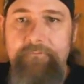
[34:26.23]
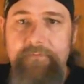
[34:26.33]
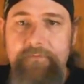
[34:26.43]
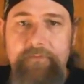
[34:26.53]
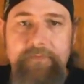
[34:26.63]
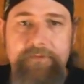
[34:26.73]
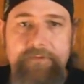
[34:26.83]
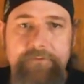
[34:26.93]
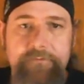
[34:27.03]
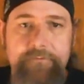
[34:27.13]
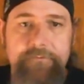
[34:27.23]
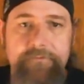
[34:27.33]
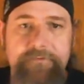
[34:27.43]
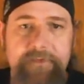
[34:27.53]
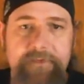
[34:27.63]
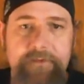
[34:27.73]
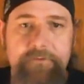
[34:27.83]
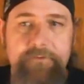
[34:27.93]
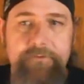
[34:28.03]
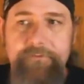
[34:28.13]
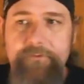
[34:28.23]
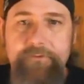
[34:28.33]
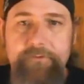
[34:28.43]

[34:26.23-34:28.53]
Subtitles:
I'm not sure. Let me see how to do this here.